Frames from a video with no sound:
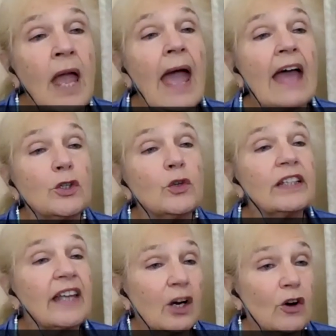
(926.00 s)
and you
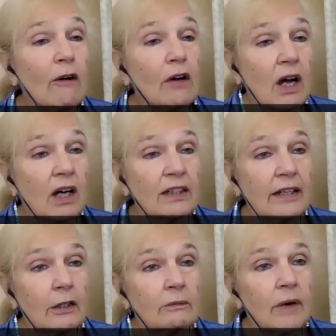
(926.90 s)
didn't care how it got
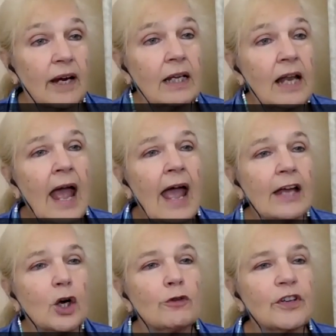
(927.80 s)
there, right?
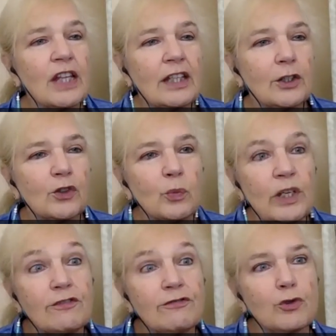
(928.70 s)
And over the years,
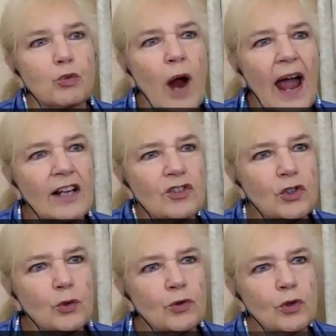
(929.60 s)
we've dragged
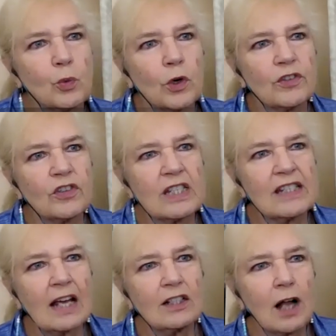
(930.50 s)
you towards the
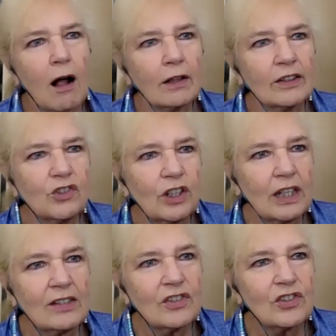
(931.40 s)

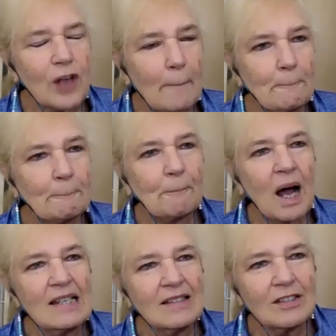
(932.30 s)
technology step
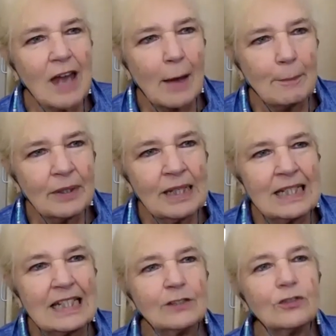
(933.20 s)
by step,
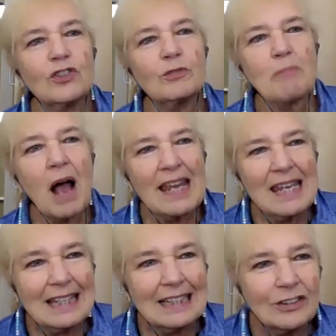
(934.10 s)
inch by
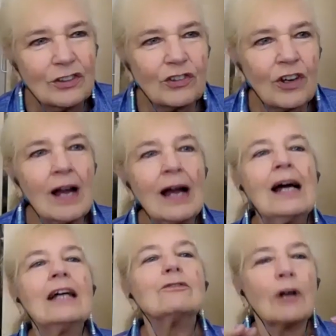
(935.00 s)
inch,
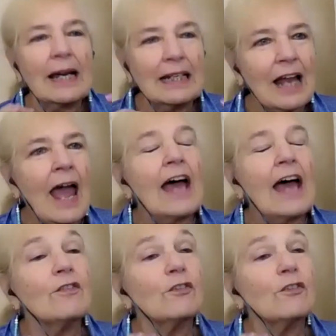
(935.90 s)
right? And